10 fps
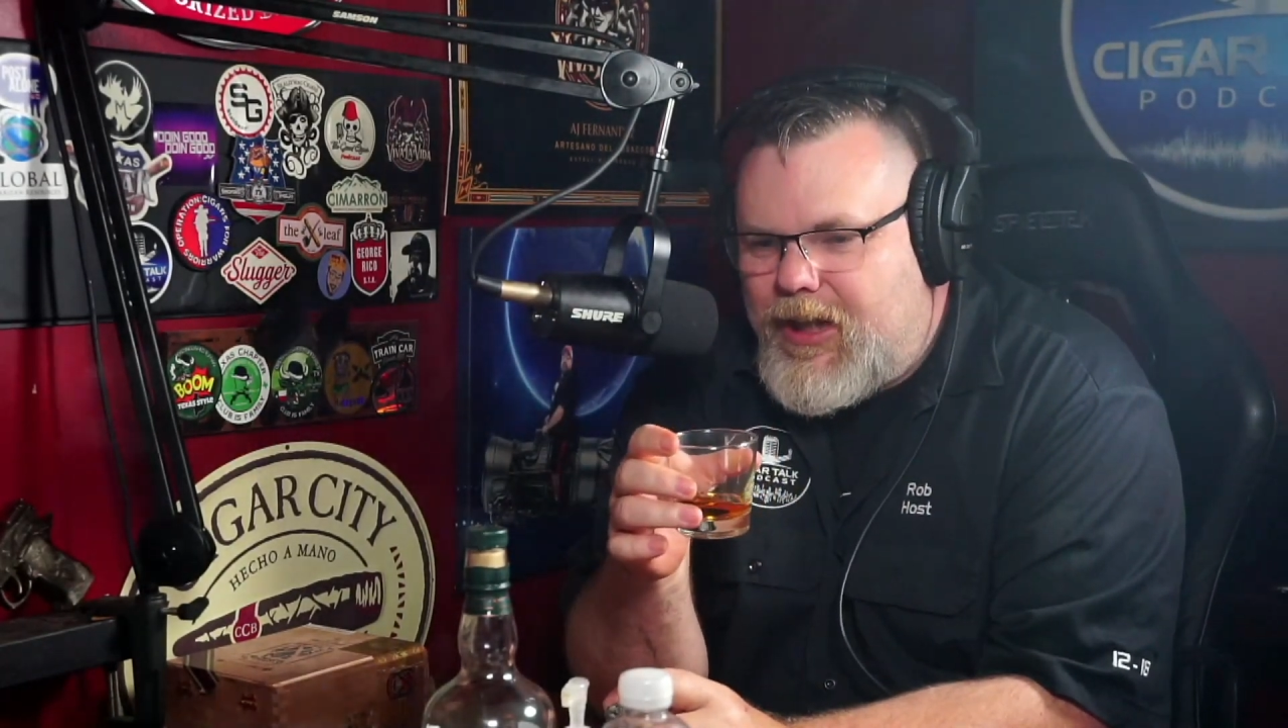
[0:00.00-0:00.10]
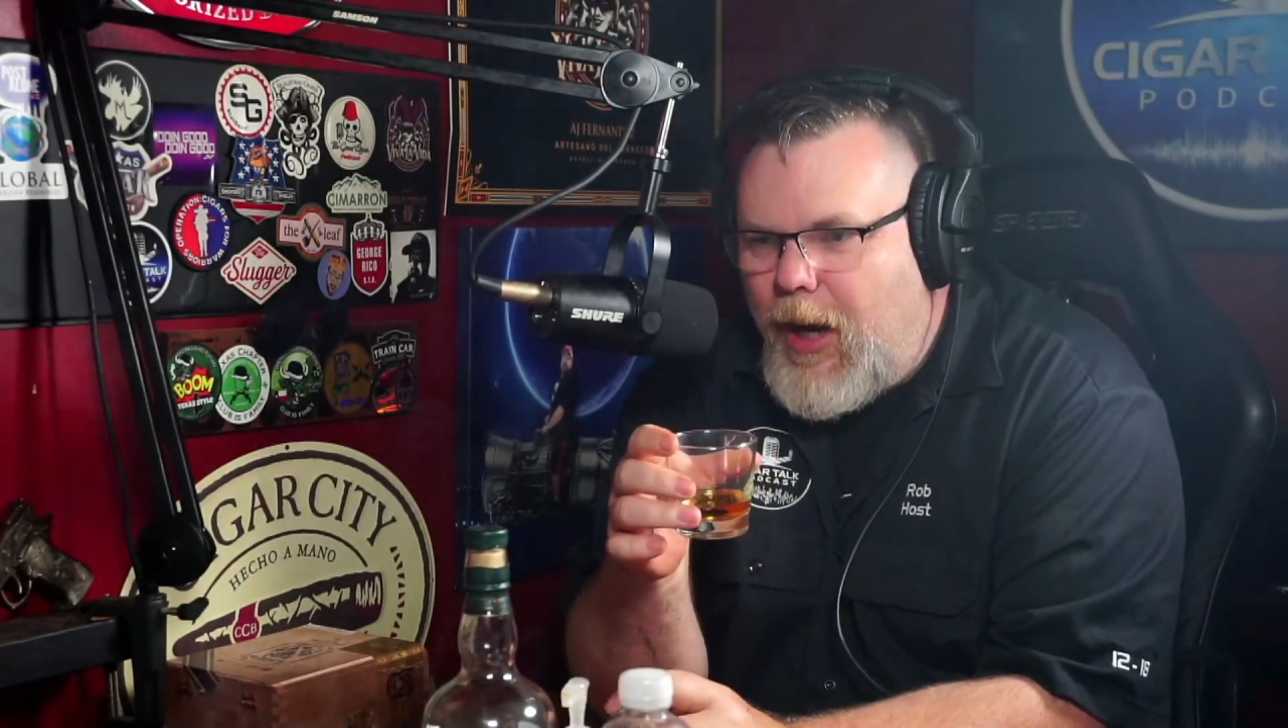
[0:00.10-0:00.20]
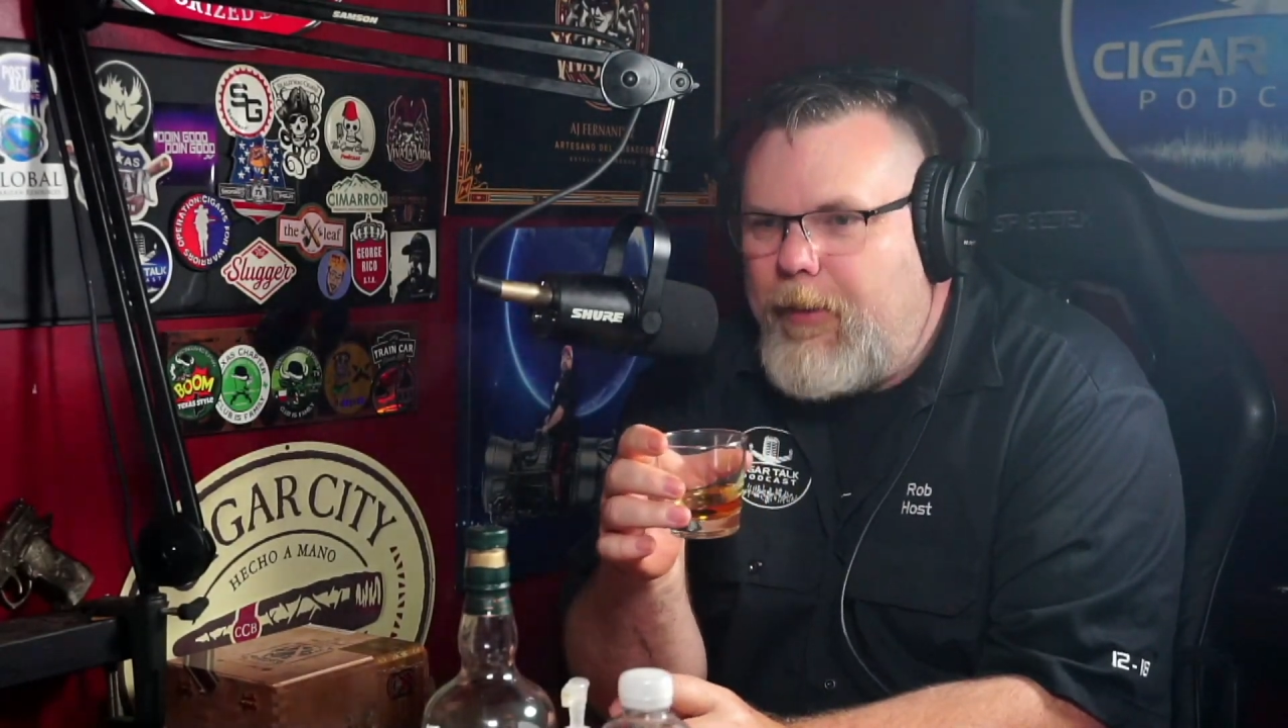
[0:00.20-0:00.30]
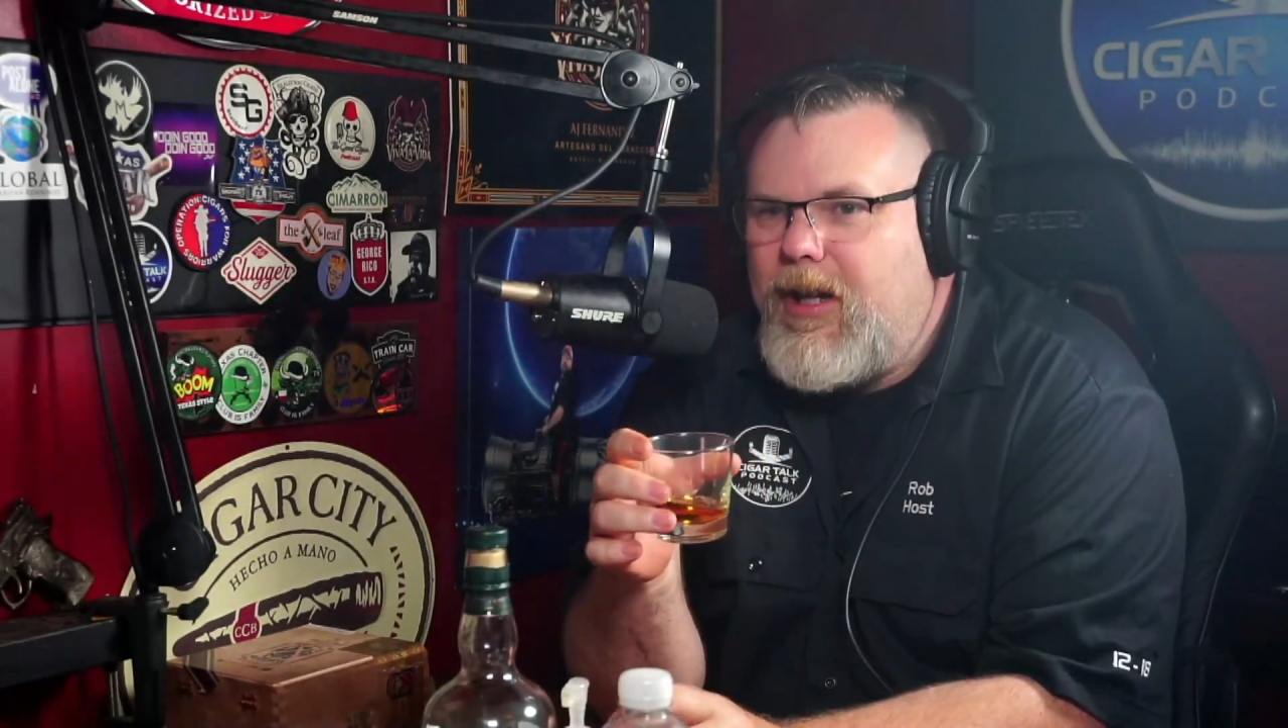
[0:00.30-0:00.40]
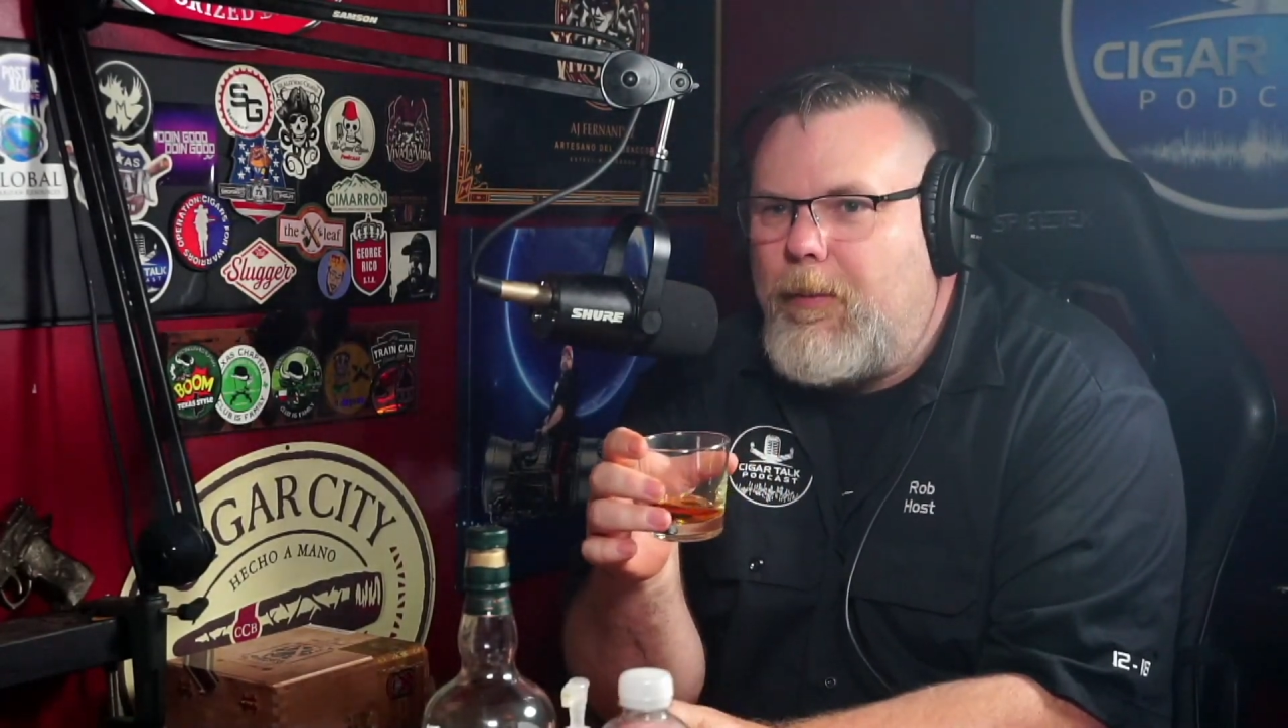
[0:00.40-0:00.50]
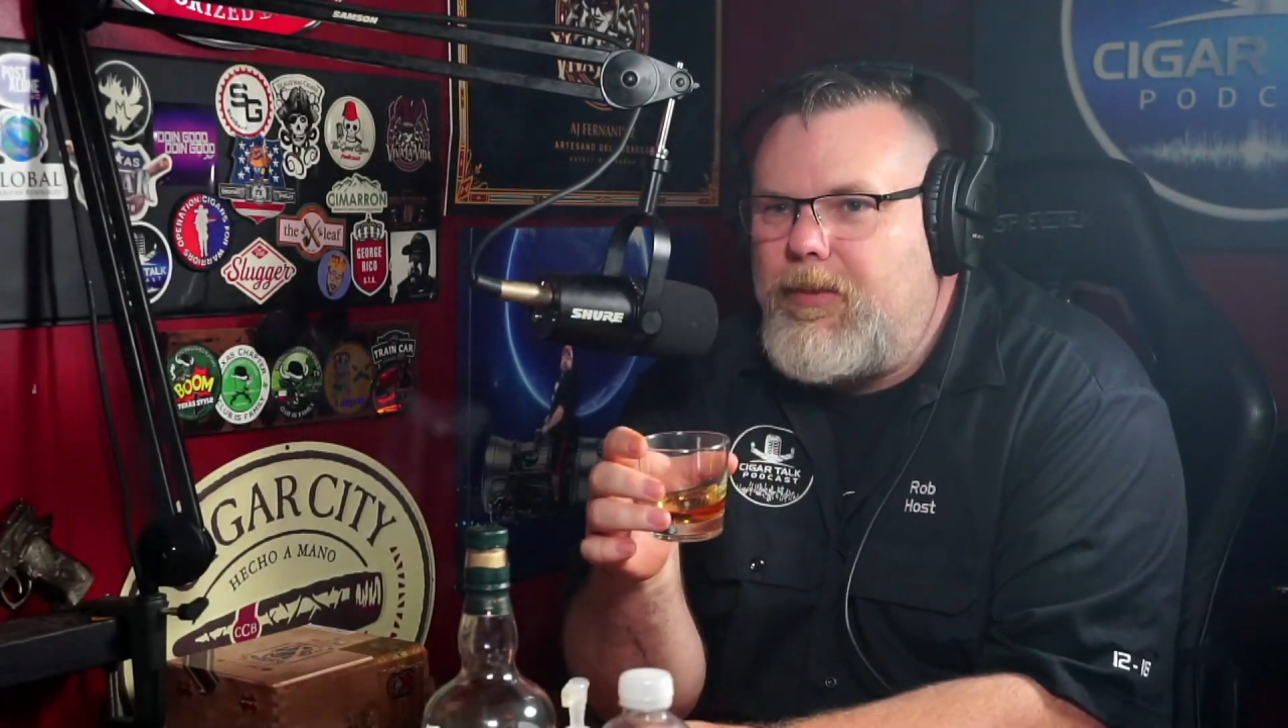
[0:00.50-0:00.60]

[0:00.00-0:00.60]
coming up